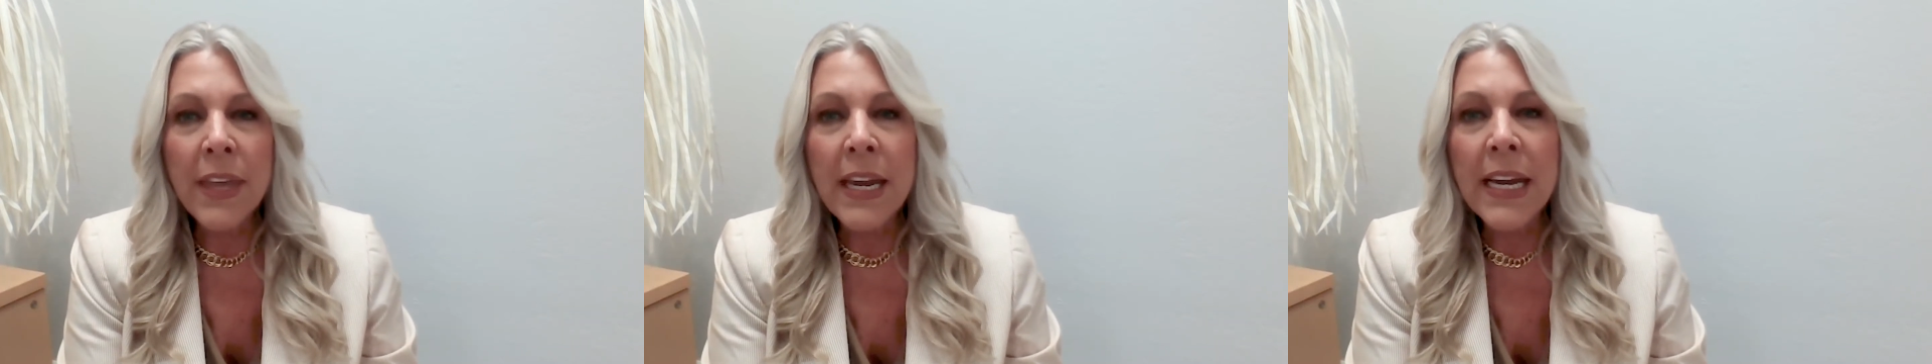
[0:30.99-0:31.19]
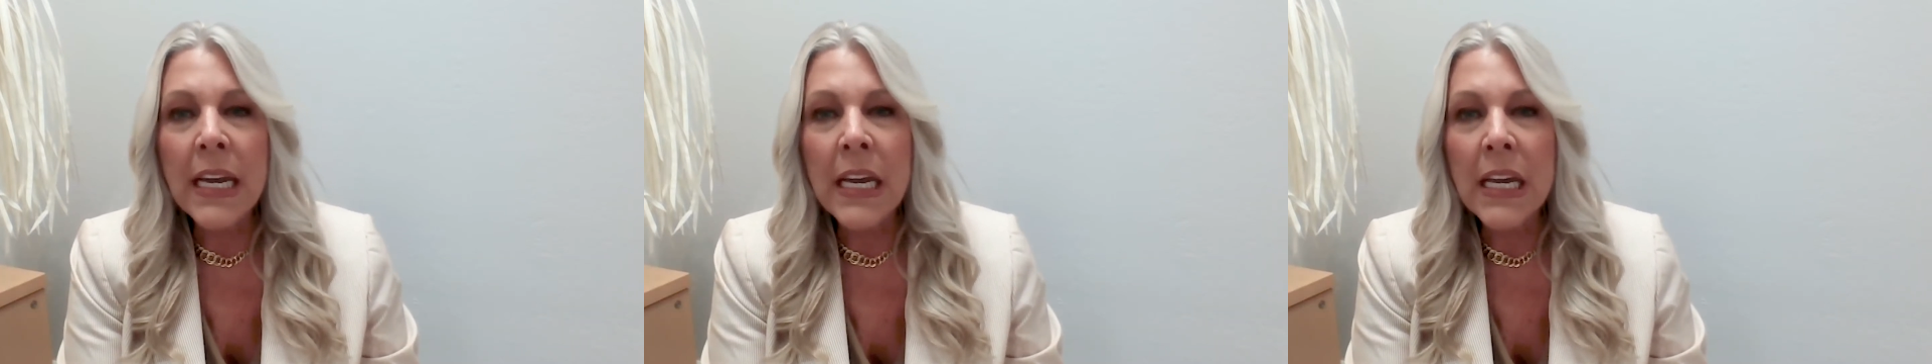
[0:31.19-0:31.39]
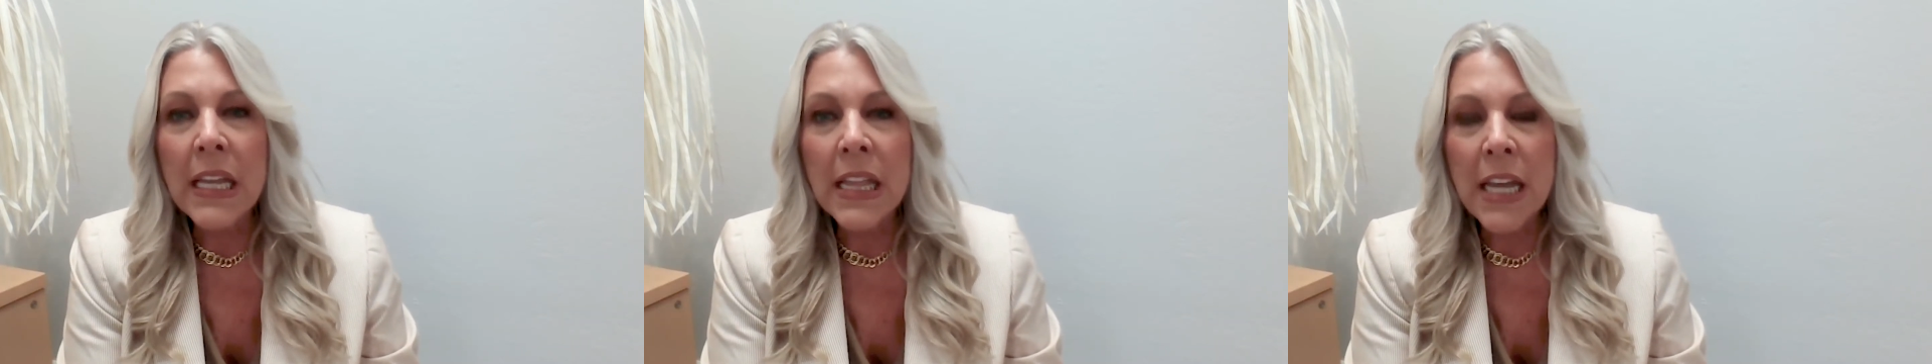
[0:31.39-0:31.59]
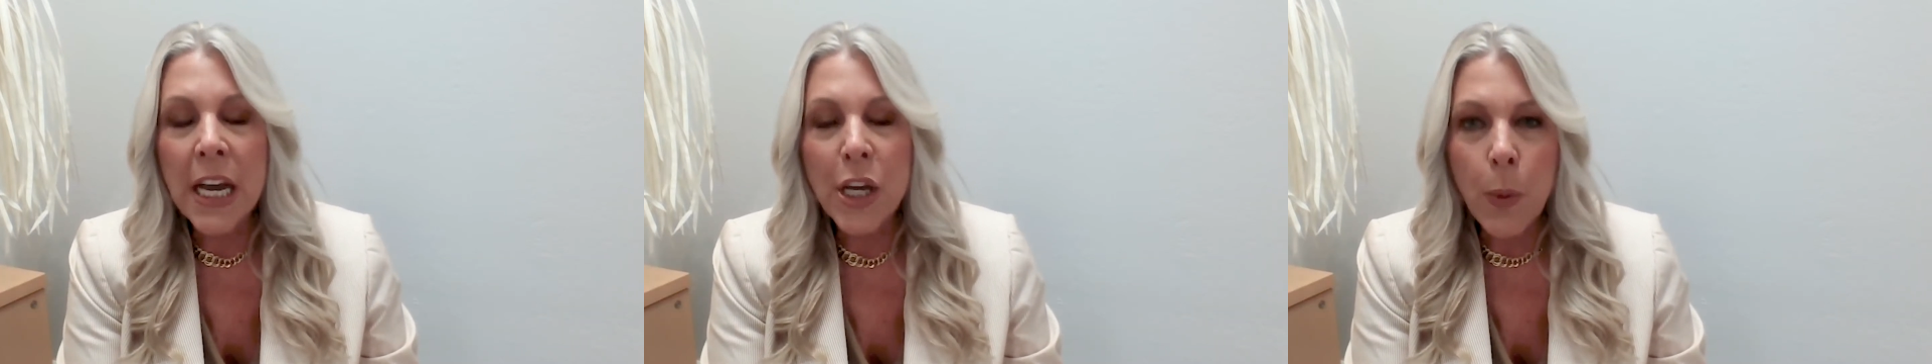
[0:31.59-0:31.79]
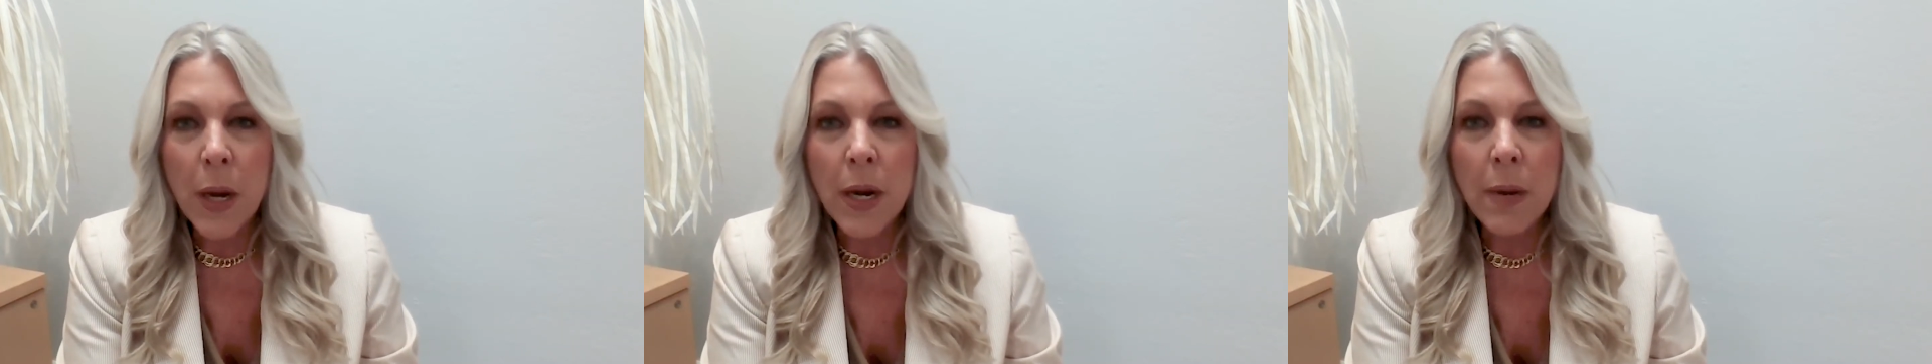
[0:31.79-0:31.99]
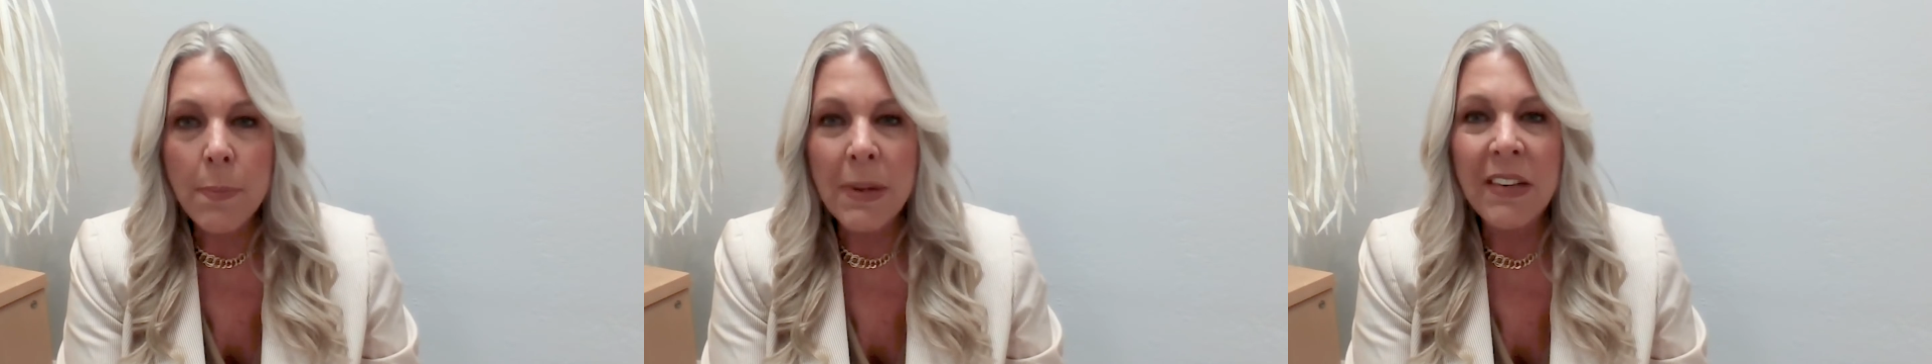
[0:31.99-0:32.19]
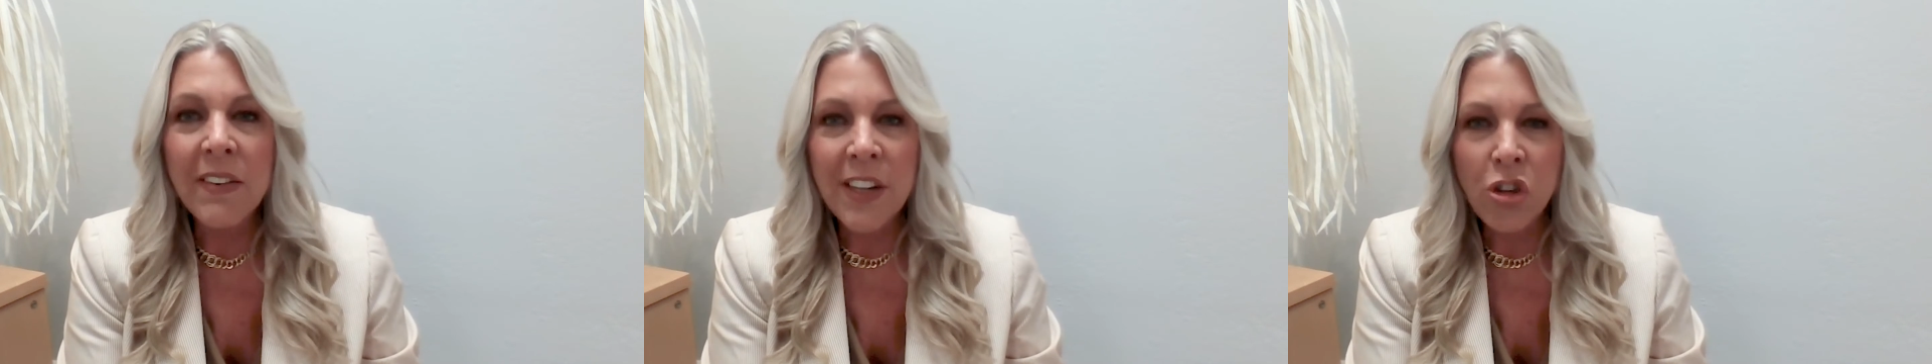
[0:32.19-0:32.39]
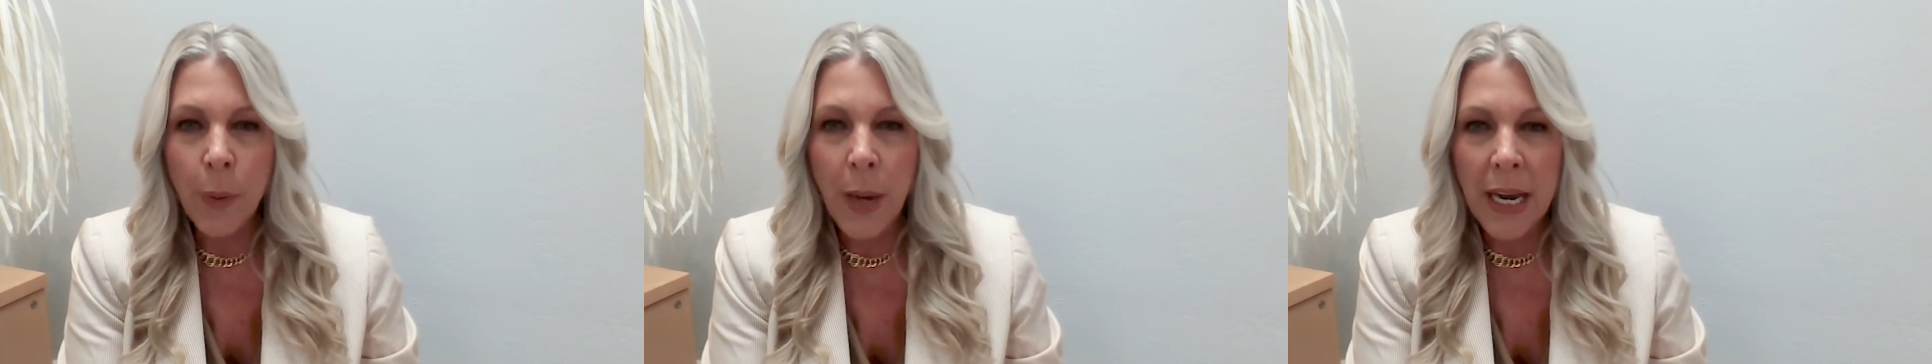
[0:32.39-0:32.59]
thinking that you want to be
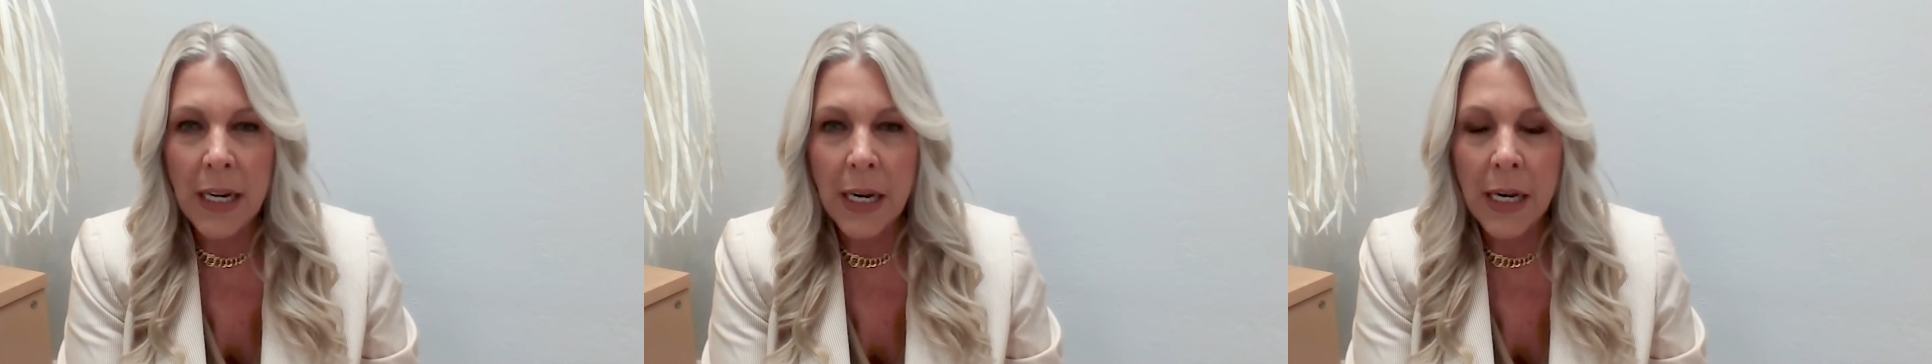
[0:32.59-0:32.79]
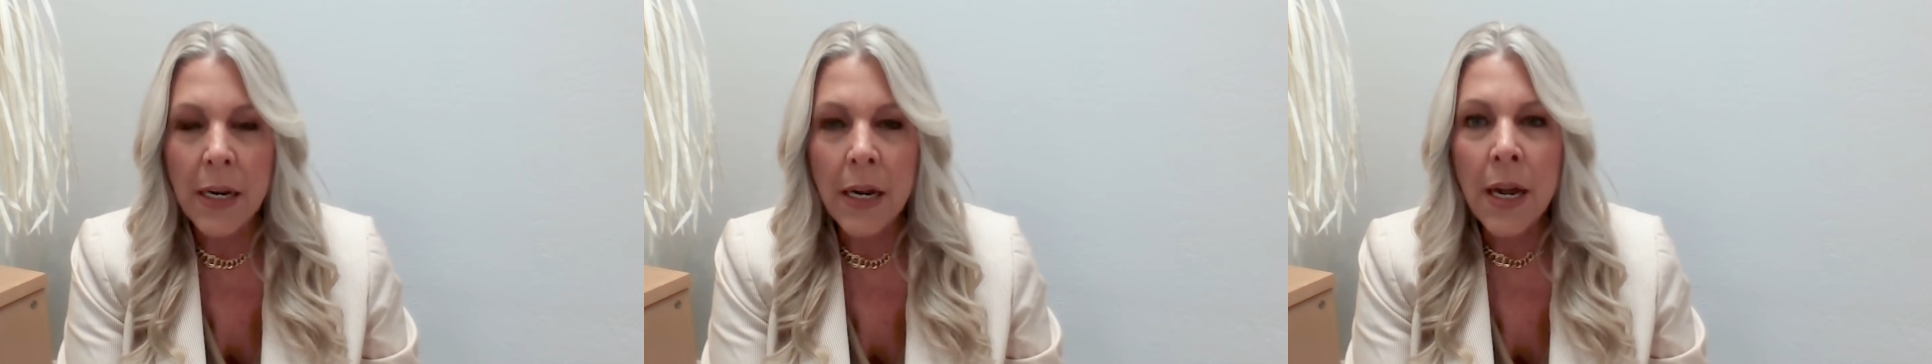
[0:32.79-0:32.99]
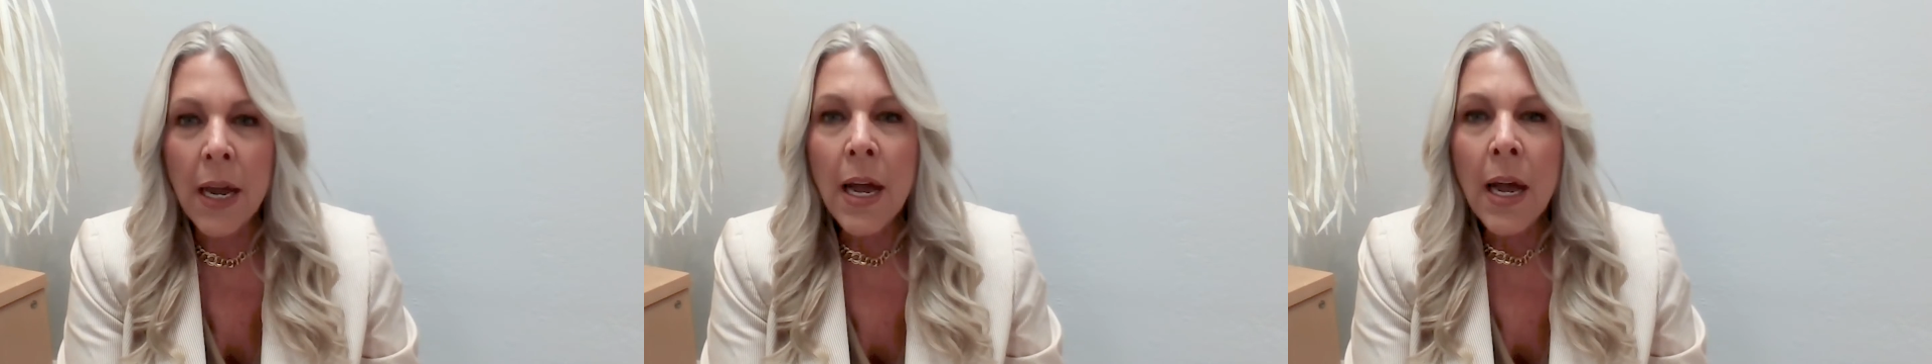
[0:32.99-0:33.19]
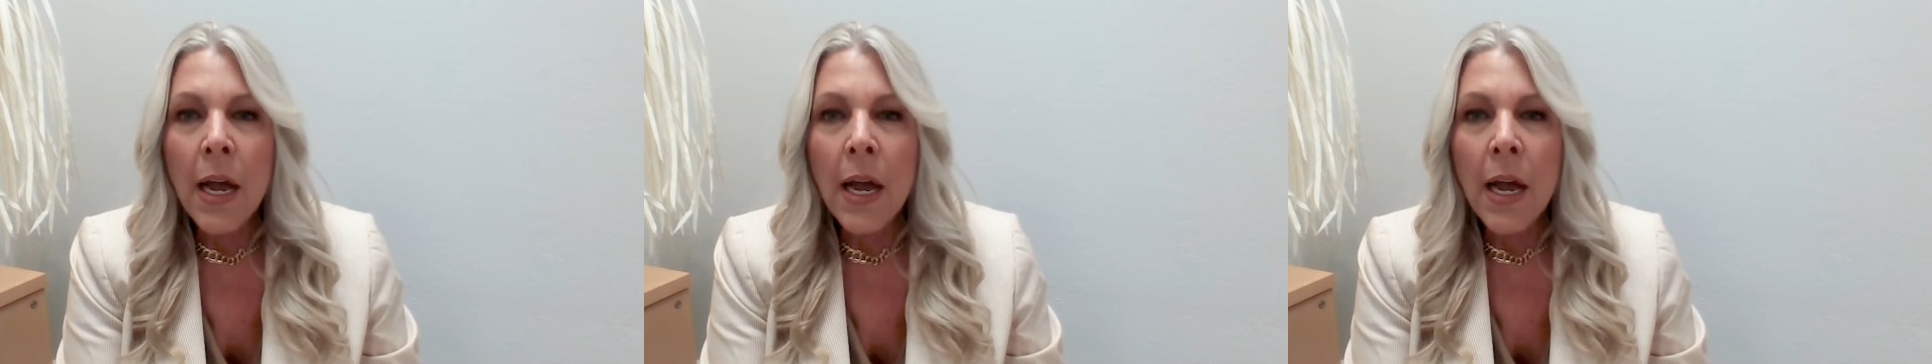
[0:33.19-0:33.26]
situated